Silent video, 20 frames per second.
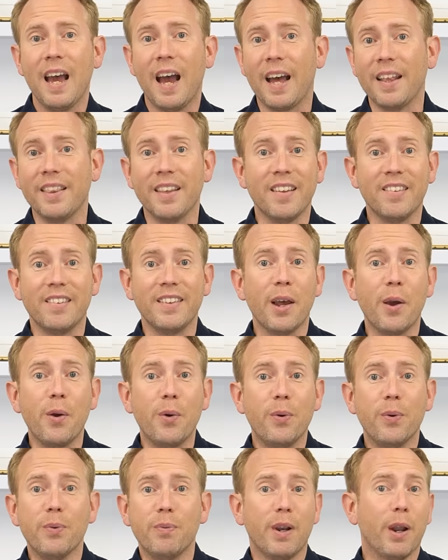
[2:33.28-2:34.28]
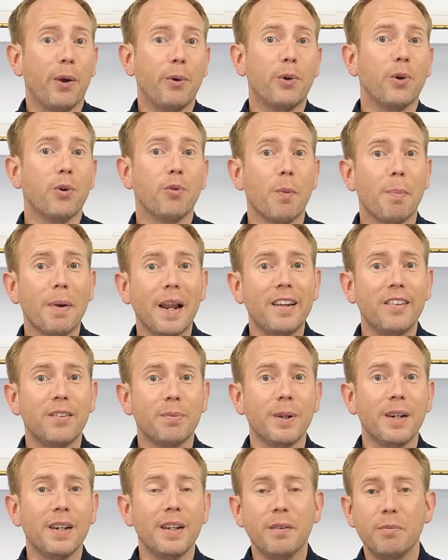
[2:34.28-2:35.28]
and there's no local
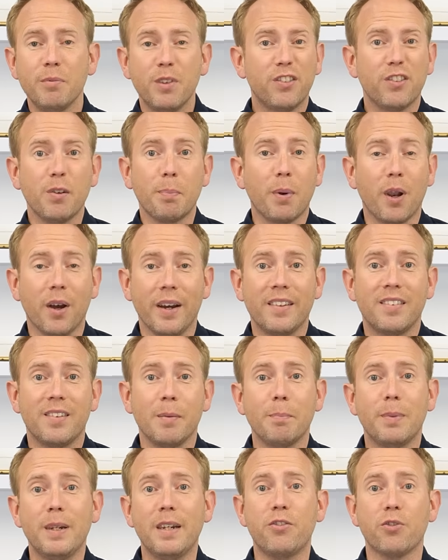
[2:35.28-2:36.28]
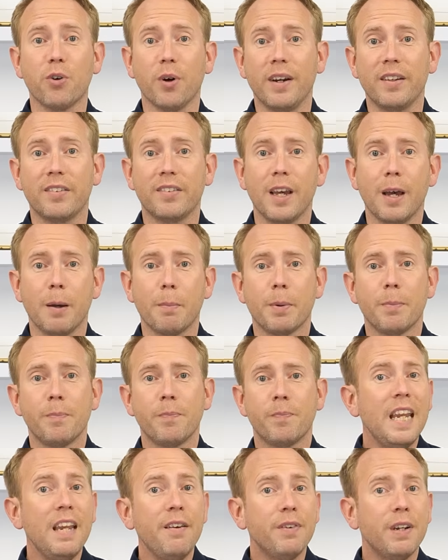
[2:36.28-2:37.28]
replacement, the supply simply dries up.
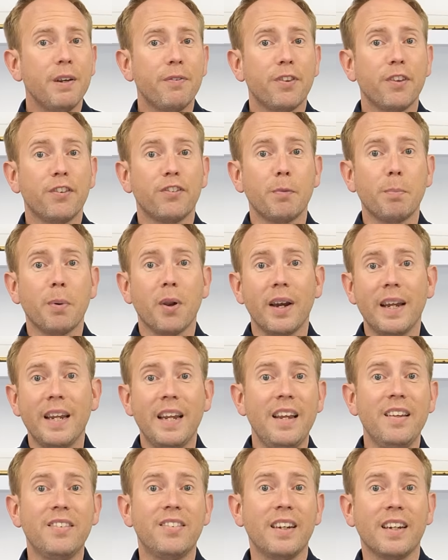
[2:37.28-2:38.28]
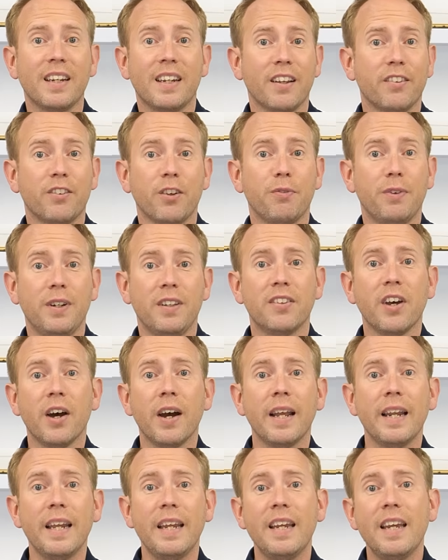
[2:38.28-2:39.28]
Even if the supply isn't cut off
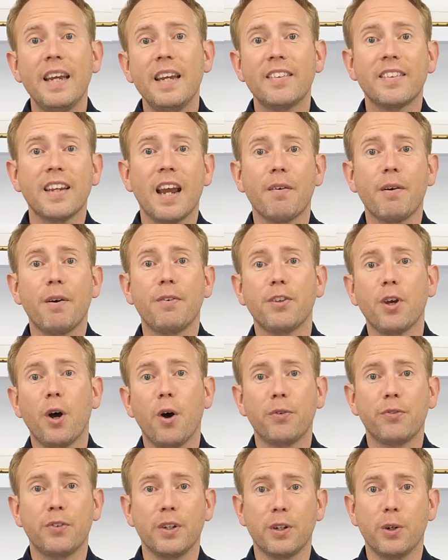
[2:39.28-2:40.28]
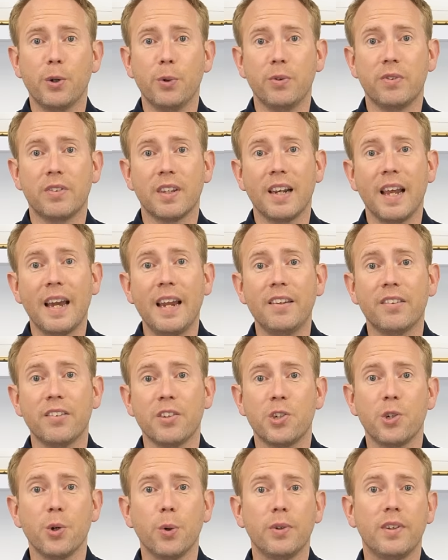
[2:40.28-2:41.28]
entirely, tariffs often cause delays
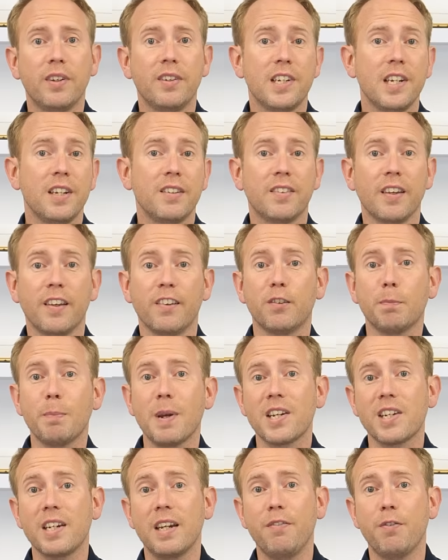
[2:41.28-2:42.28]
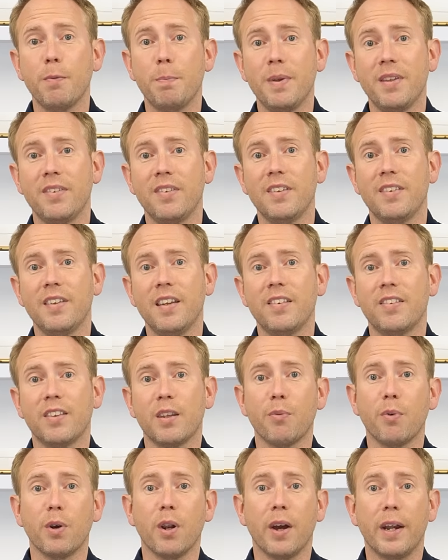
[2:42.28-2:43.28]
and shortages, especially for businesses
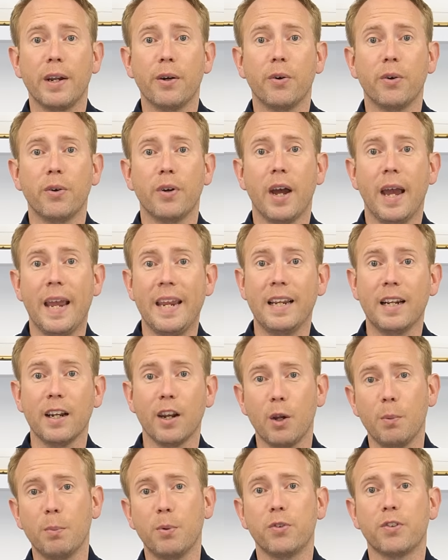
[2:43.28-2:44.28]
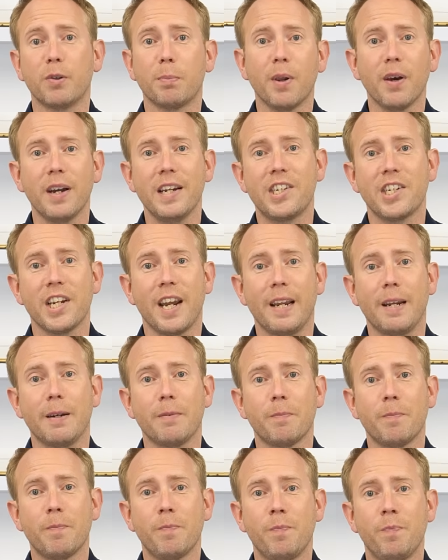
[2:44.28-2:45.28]
that rely on a global supply
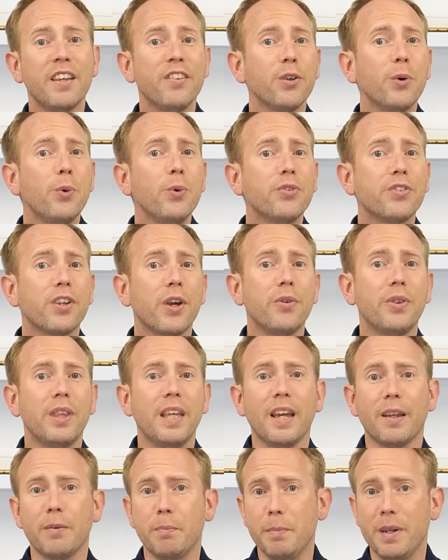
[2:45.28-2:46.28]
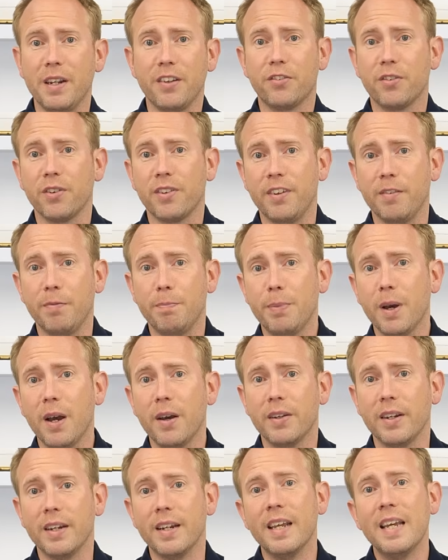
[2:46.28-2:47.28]
chain. There's also the administrative
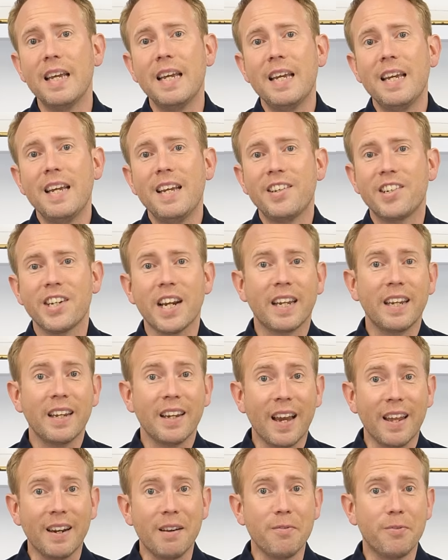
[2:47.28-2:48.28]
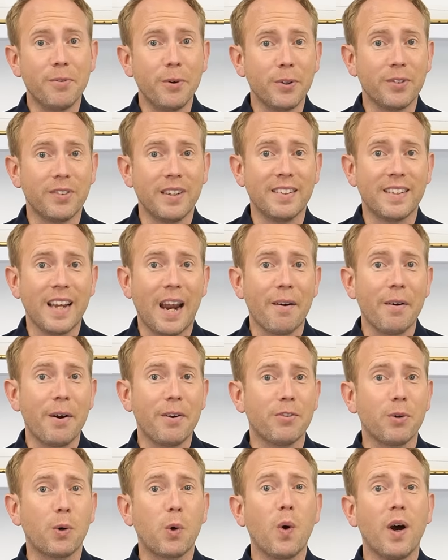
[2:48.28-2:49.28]
burden. Checking and enforcing
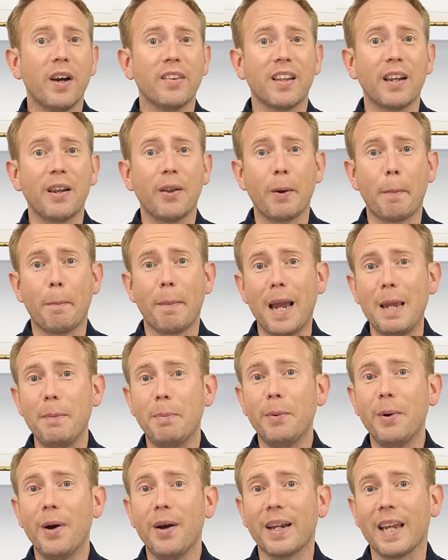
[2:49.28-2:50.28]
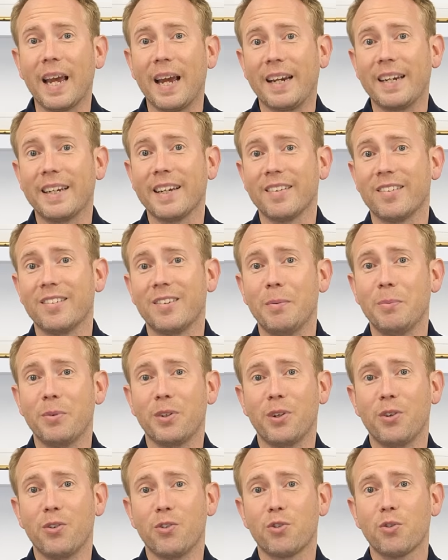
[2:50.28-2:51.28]
tariffs requires a lot of paperwork and customs
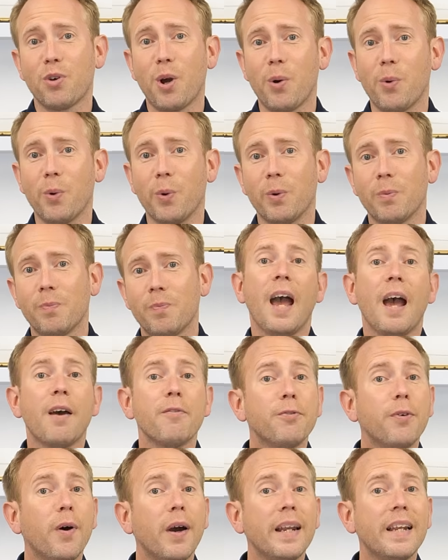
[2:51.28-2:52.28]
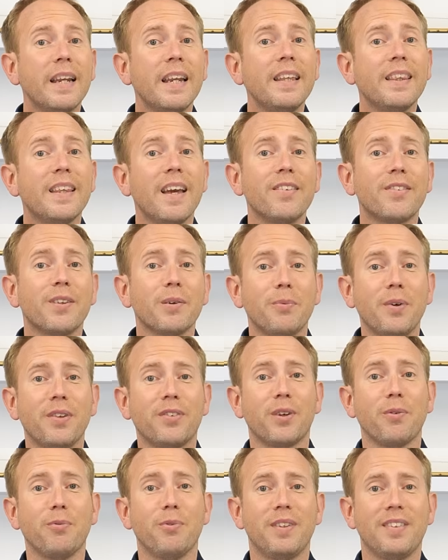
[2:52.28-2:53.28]
control. And finally, there's the
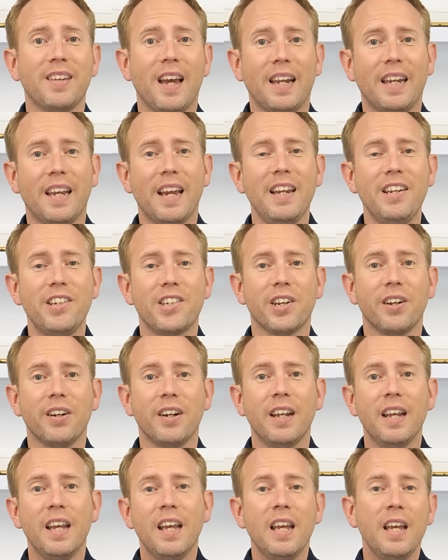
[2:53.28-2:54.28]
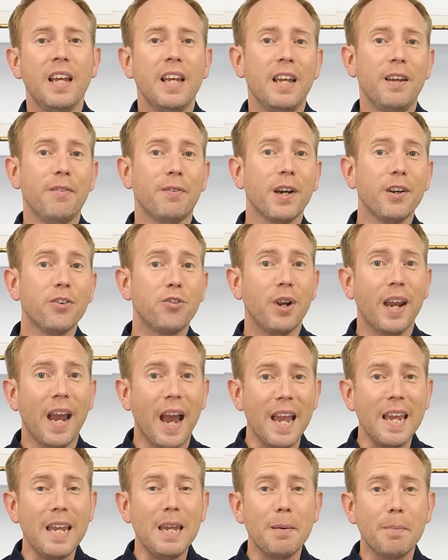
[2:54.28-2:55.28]
risk of retaliation. If country
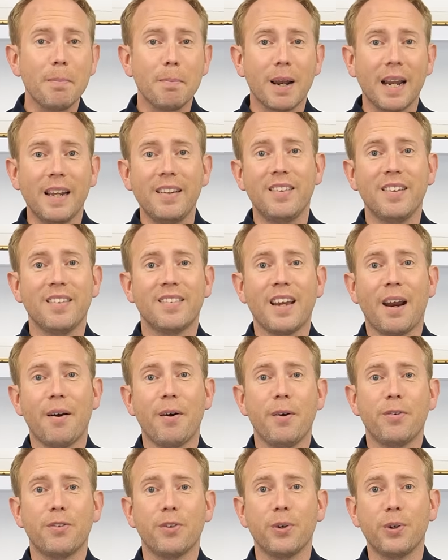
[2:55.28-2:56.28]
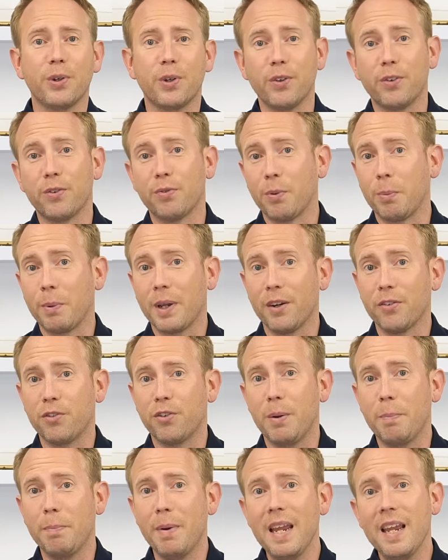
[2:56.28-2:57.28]
A places tariffs on goods from
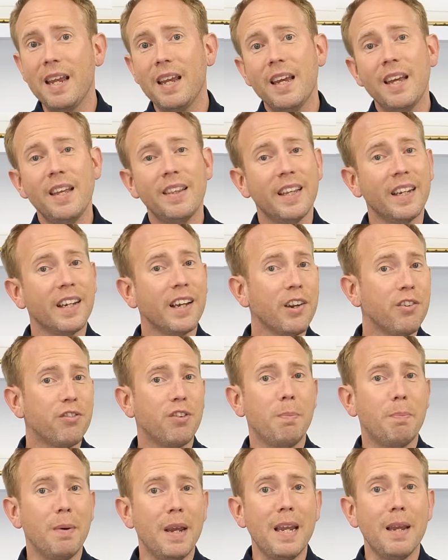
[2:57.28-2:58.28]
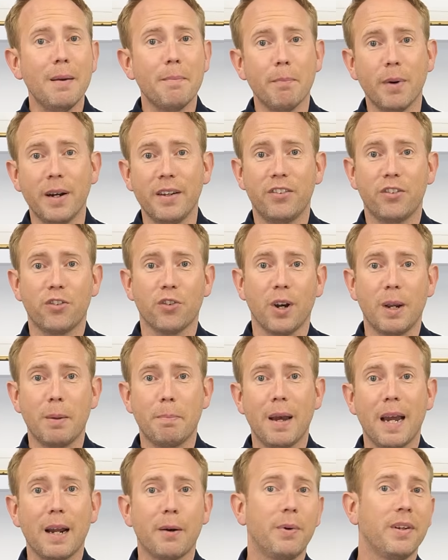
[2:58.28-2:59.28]
country B, then country B might strike
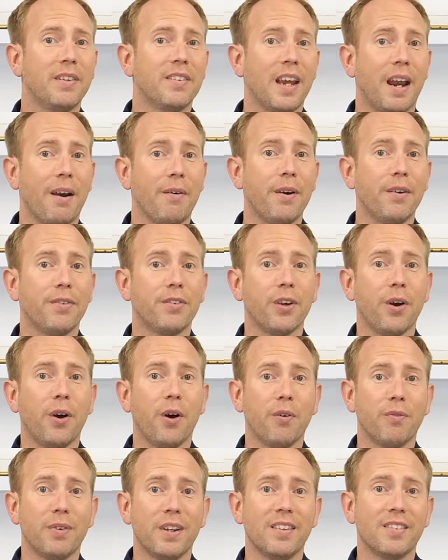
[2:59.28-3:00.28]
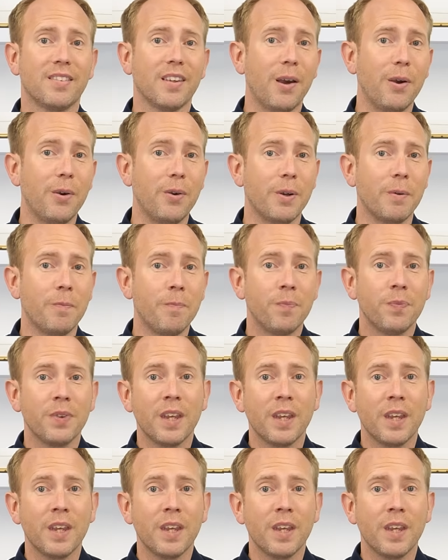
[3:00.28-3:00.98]
back with tariffs of its own.